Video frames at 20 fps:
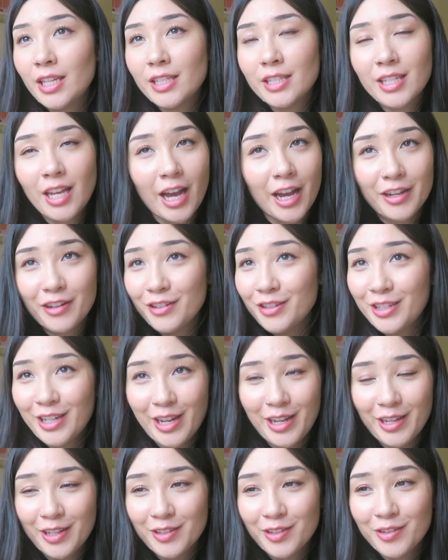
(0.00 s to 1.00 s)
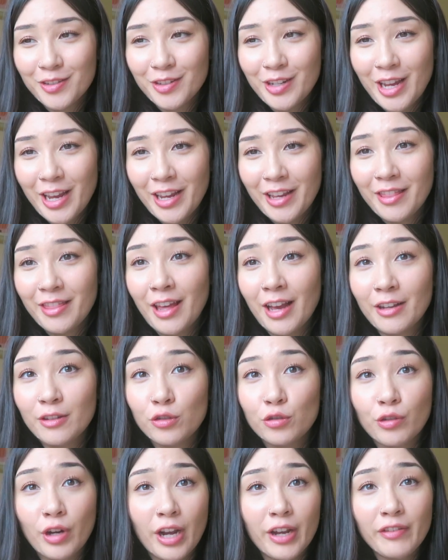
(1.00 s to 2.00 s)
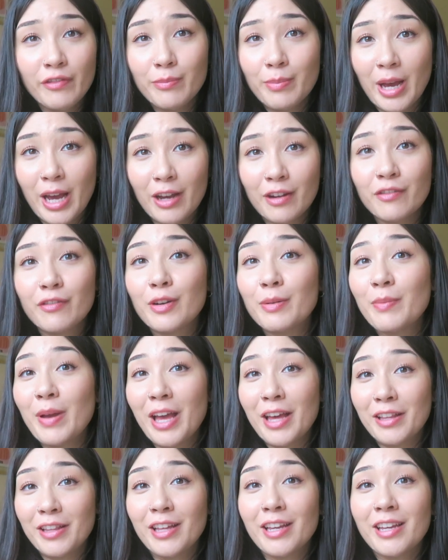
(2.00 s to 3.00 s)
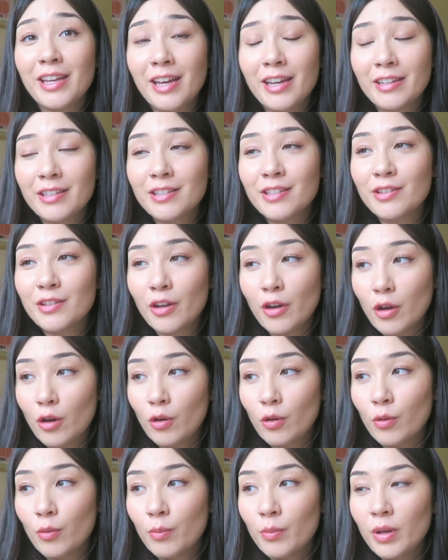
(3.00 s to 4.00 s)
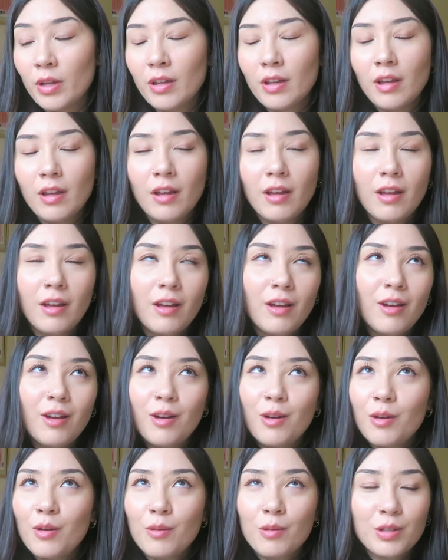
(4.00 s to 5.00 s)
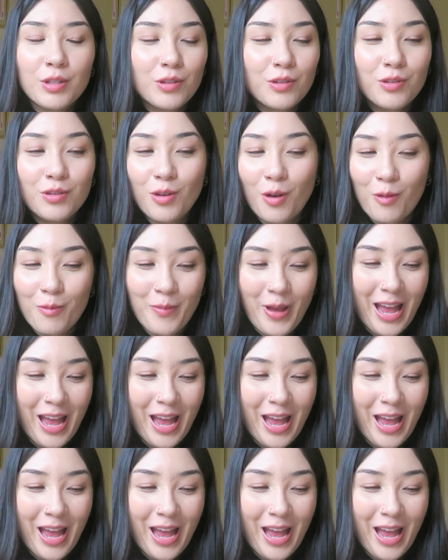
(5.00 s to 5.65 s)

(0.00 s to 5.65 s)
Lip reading: the entire day yesterday. That drive back from LAX to home was so